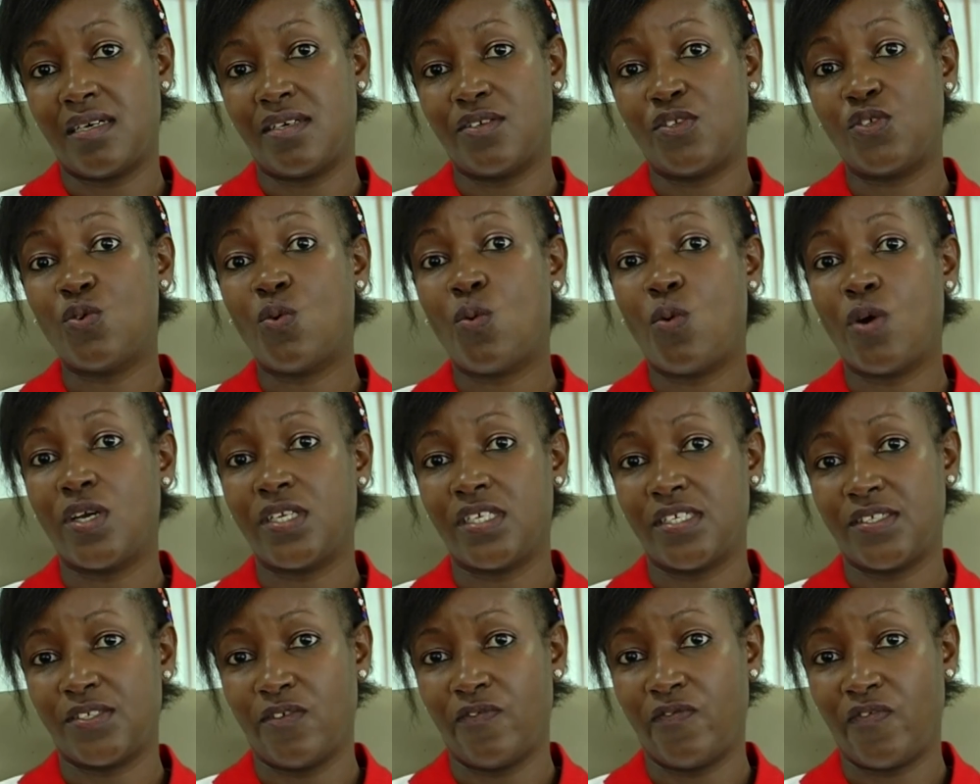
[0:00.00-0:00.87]
2
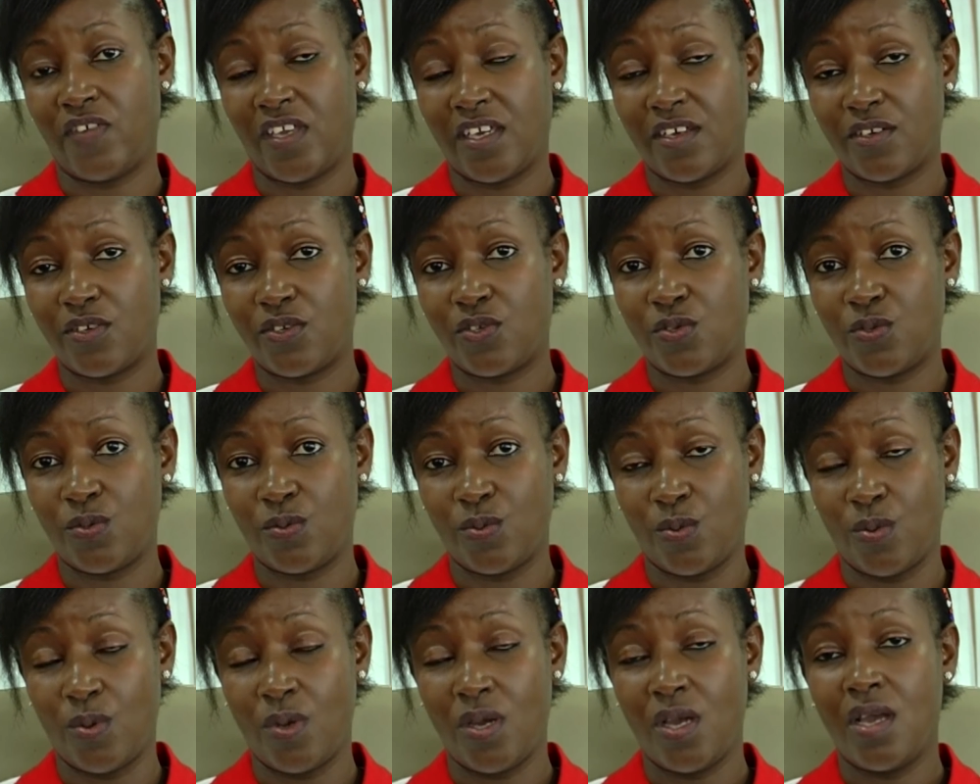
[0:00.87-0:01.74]
quarters of year
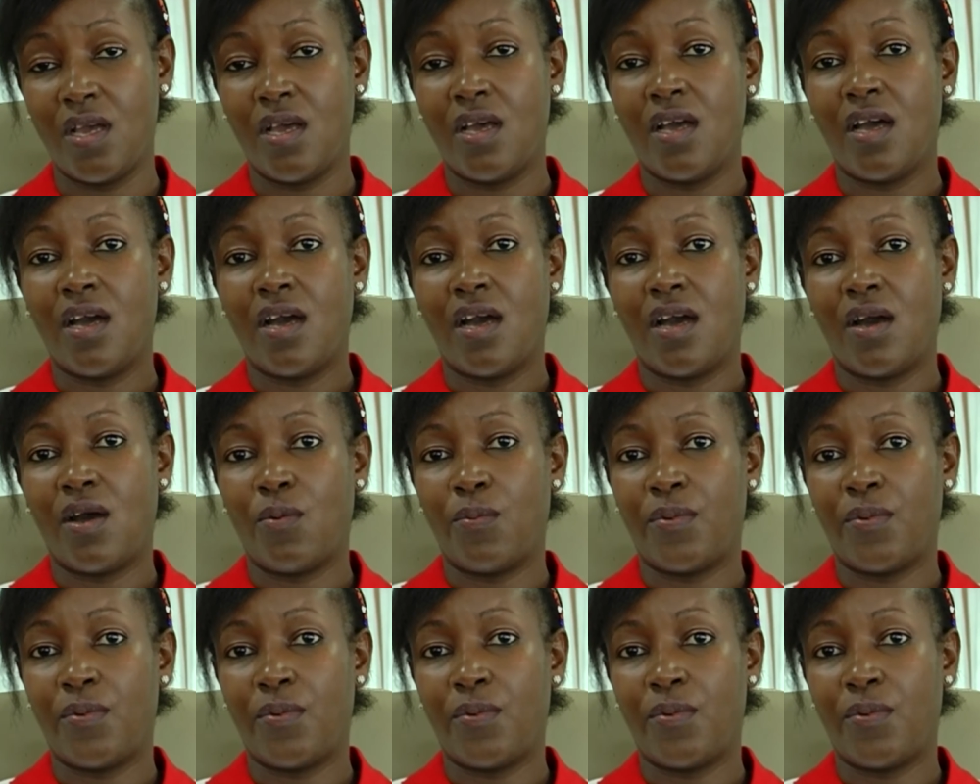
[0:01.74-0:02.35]
2.